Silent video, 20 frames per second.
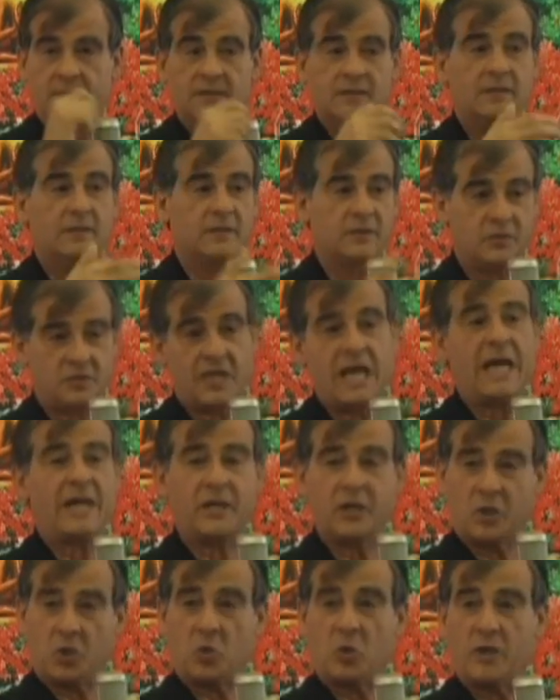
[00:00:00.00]
Just handed
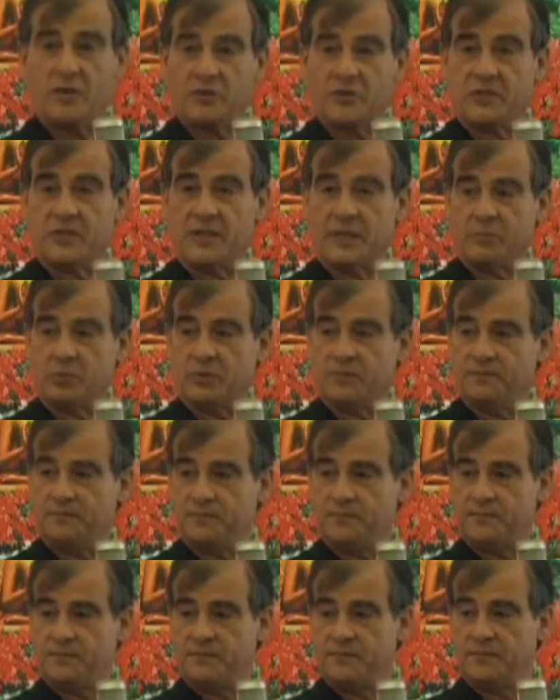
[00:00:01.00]
across the table.
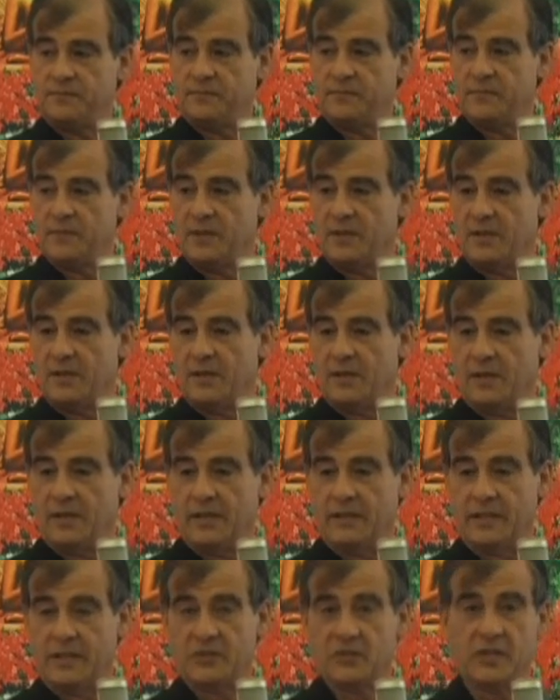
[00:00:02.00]
And
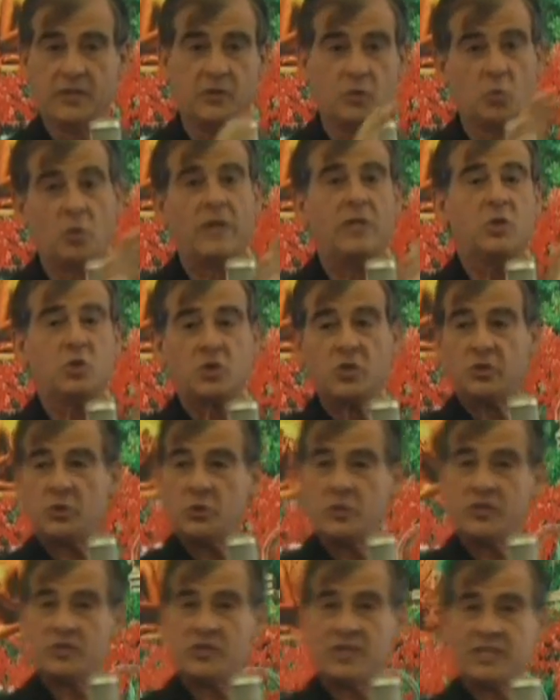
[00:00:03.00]
they said, the way you should do
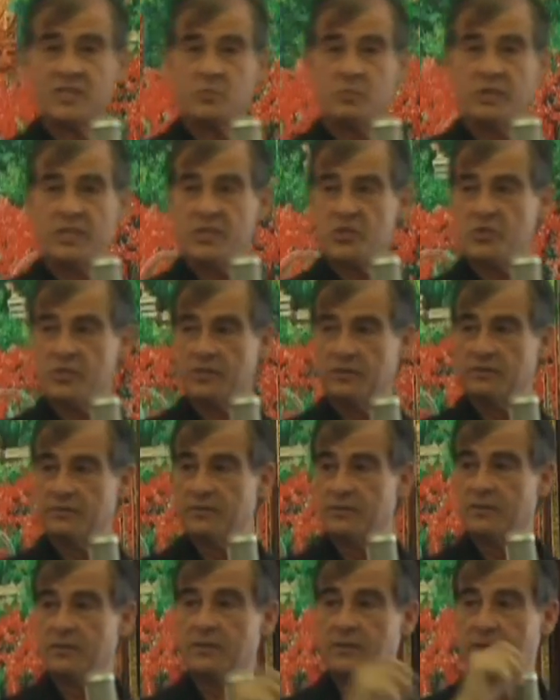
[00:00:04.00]
this expedition
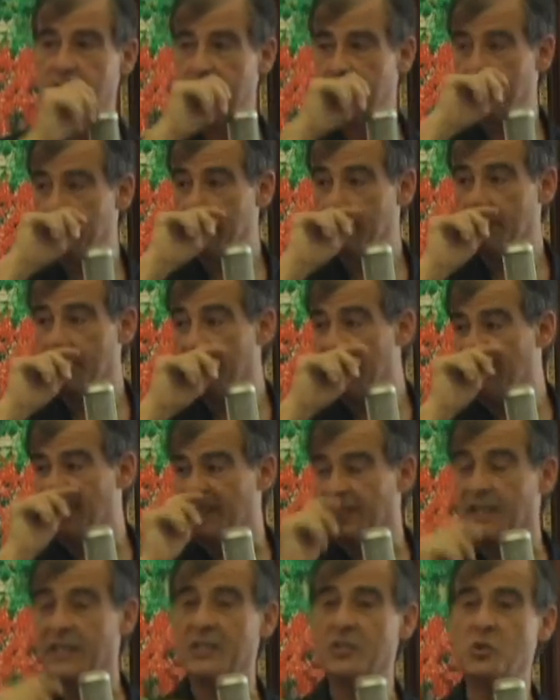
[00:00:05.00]

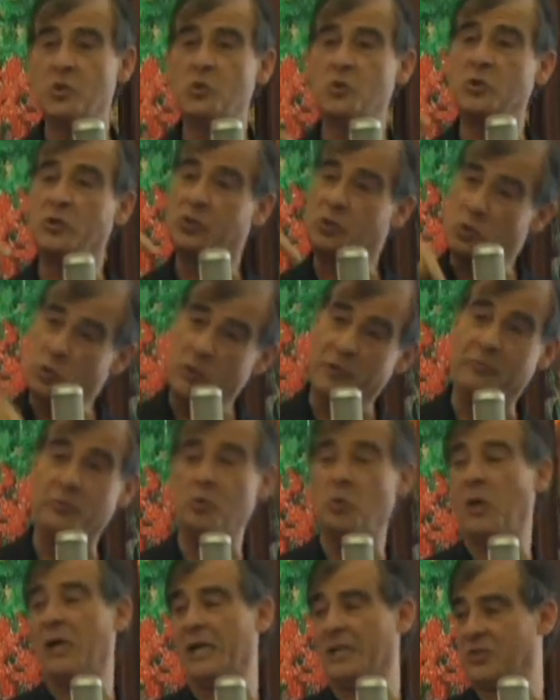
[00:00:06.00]
is you should do it
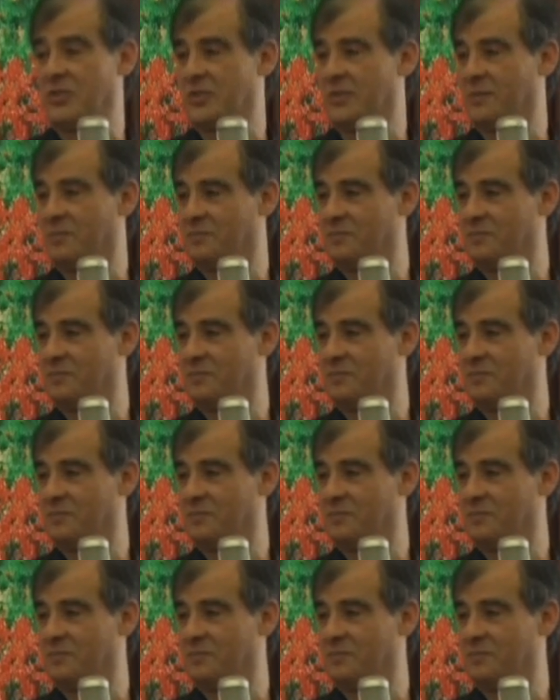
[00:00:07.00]
through us.